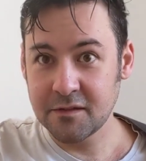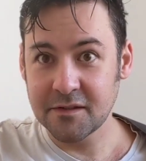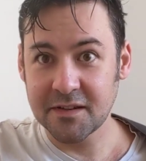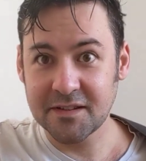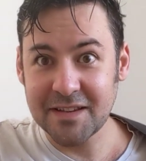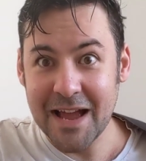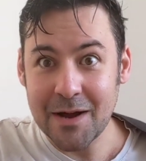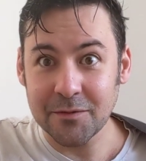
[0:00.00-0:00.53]
The
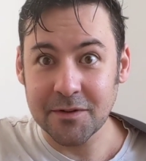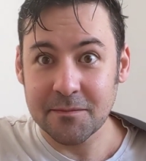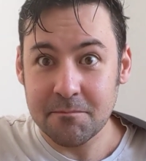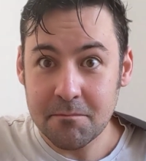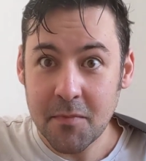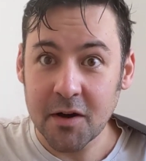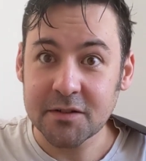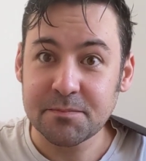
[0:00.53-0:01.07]
sound is
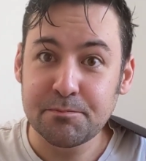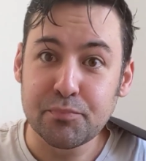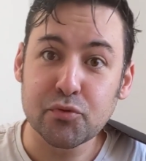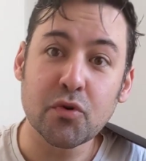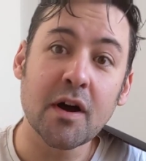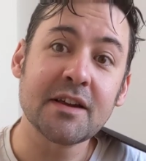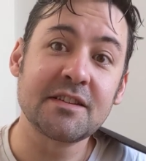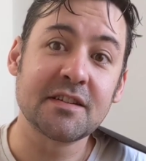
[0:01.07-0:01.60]
much
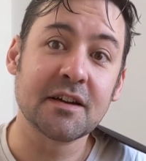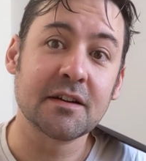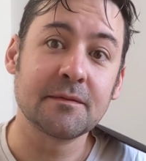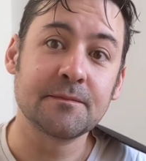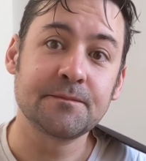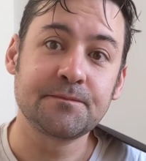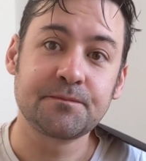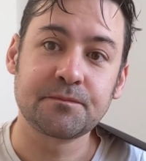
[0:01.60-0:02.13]
brighter.
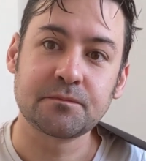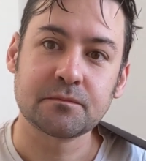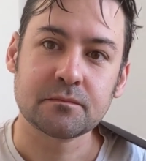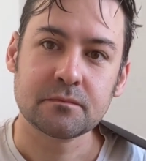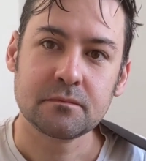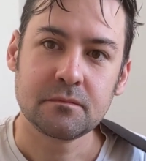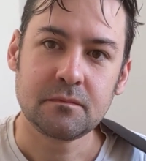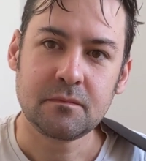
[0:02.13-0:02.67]

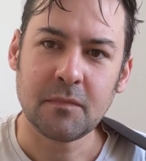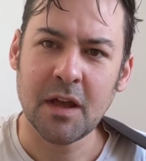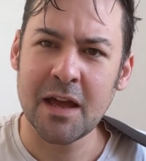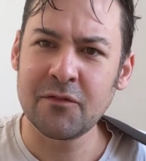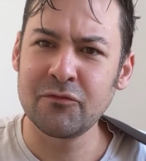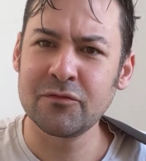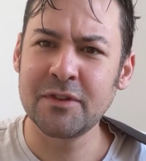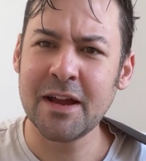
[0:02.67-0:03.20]

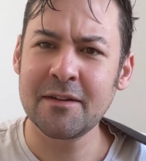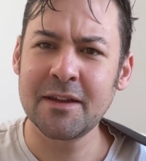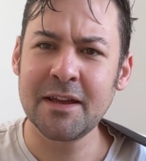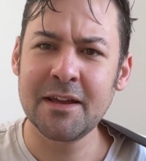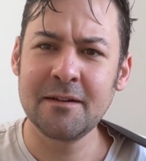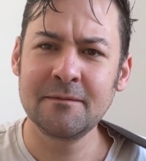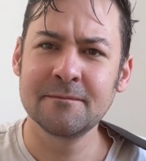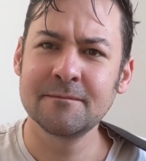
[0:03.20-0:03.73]
And down
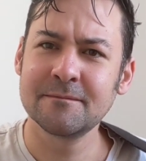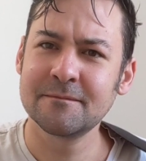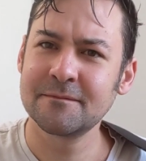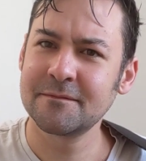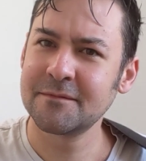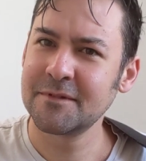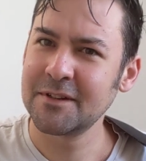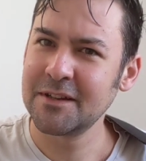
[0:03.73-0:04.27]
here,
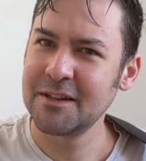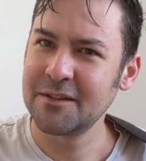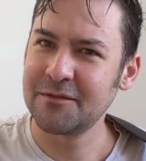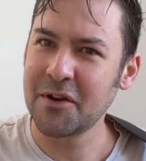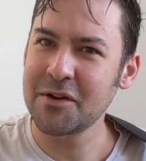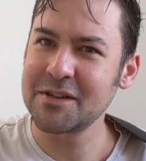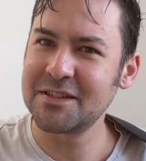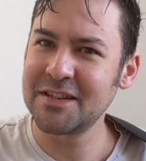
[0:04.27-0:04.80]

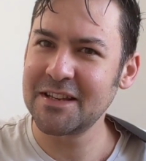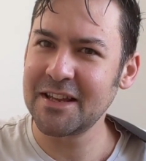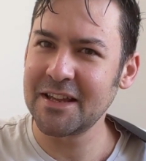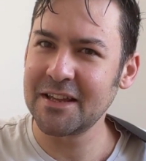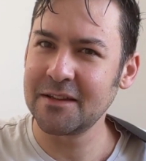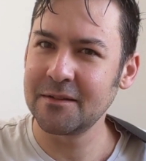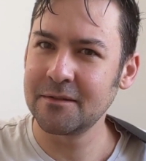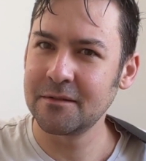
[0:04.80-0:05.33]
very
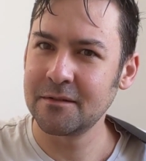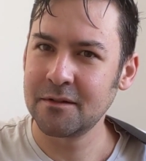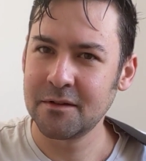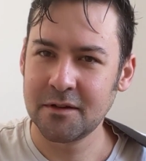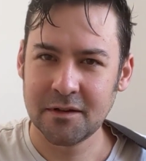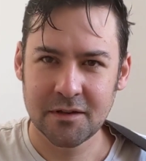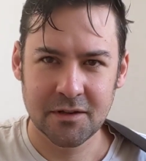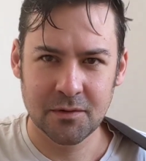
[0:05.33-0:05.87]
tinny.
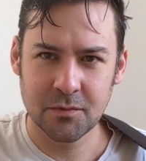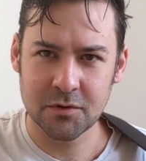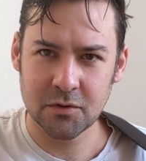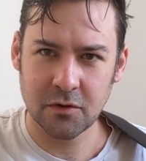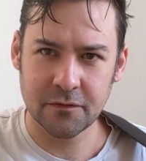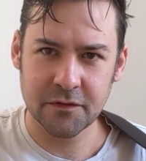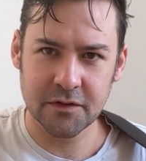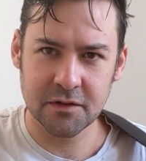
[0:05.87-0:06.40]
You wouldn't
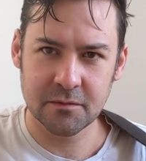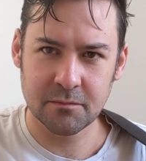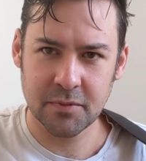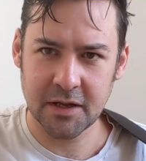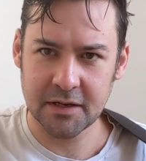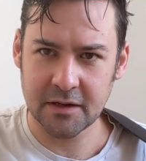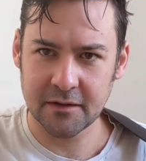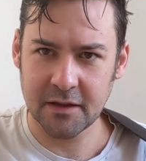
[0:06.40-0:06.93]
often
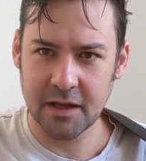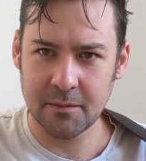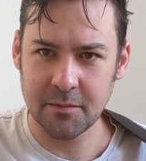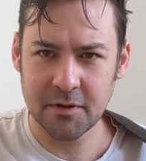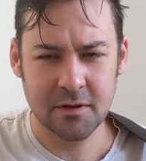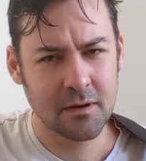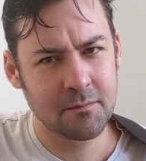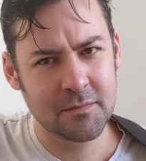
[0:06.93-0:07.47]
play down there,
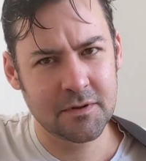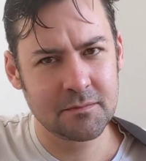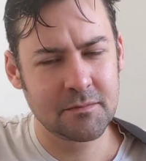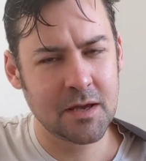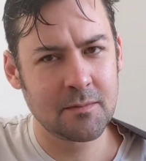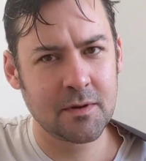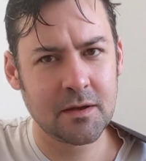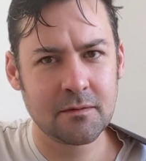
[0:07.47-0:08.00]
but I mean,
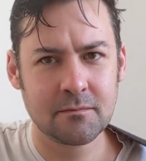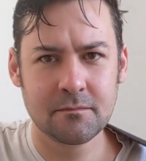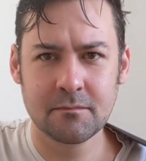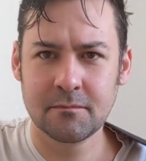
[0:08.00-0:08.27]
maybe.